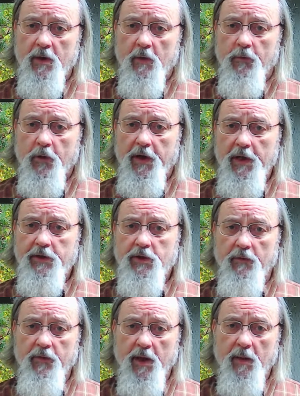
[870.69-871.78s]
for each
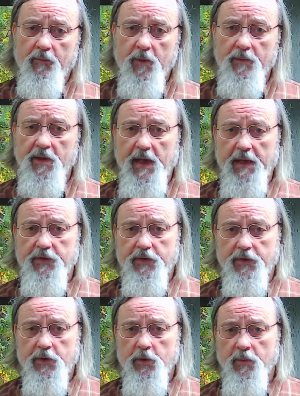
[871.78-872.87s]
of them from the
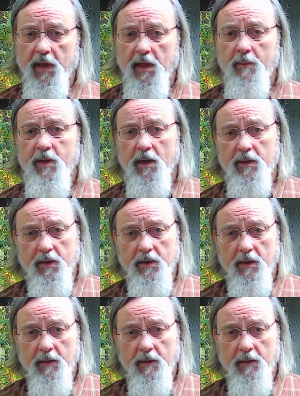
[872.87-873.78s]
dancers whom they abducted.